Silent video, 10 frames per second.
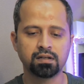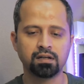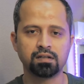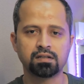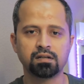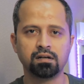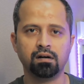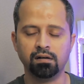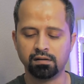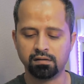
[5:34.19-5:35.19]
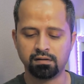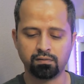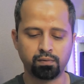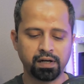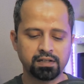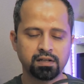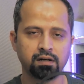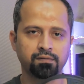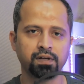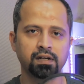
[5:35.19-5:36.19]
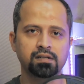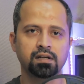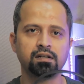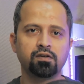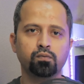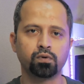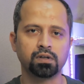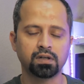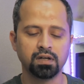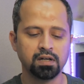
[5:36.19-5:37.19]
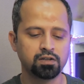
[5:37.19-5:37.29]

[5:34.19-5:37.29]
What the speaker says: the right side of the headset didn't work,